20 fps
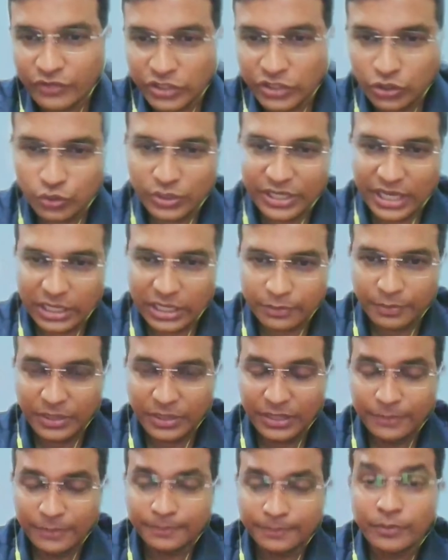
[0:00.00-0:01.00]
the
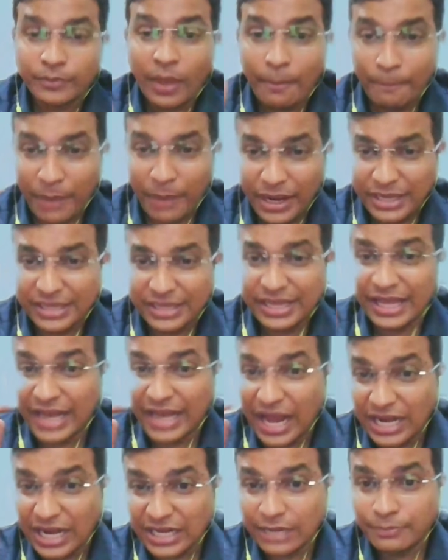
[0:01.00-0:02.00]
UDRP, but
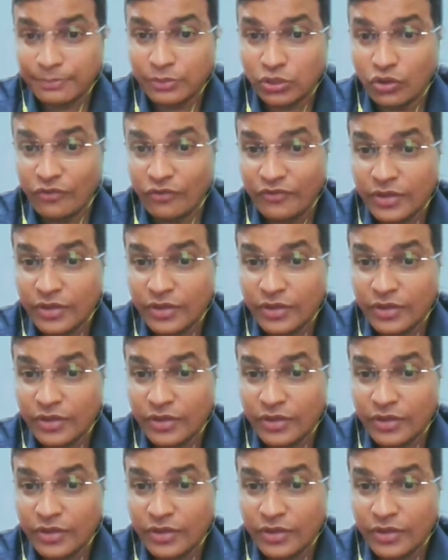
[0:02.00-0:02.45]
there are couple of